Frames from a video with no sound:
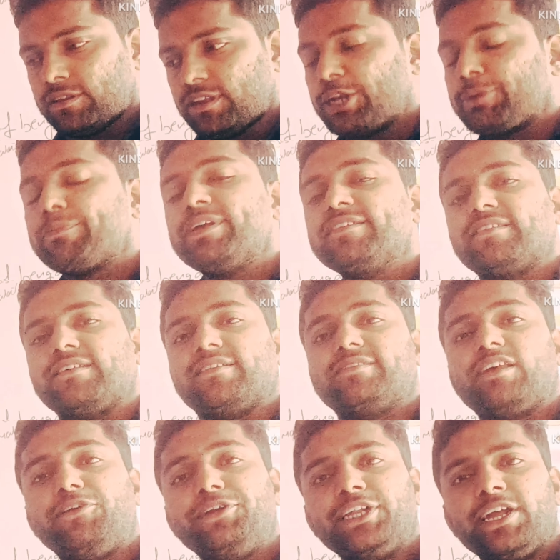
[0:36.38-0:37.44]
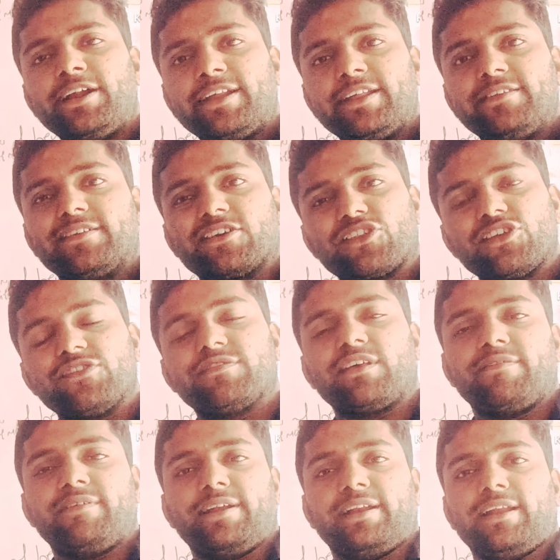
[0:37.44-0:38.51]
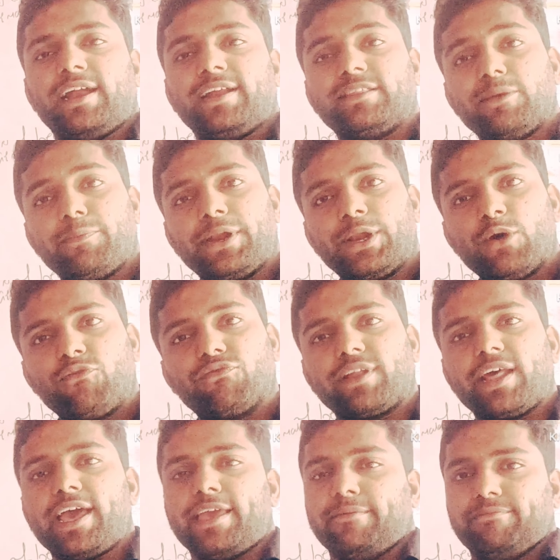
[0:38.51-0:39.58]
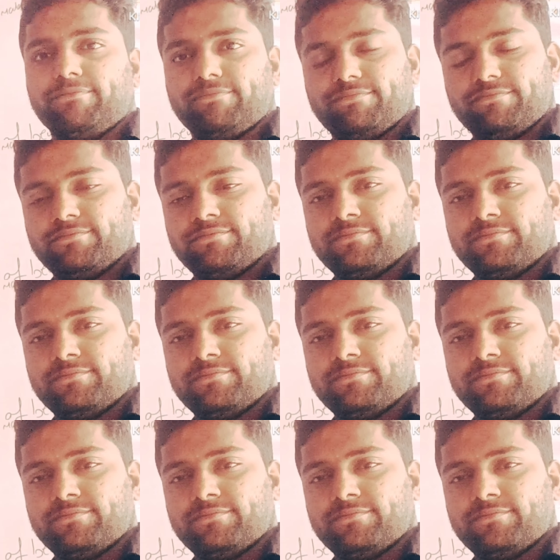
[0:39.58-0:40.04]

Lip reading: It means 1767. At the period of time,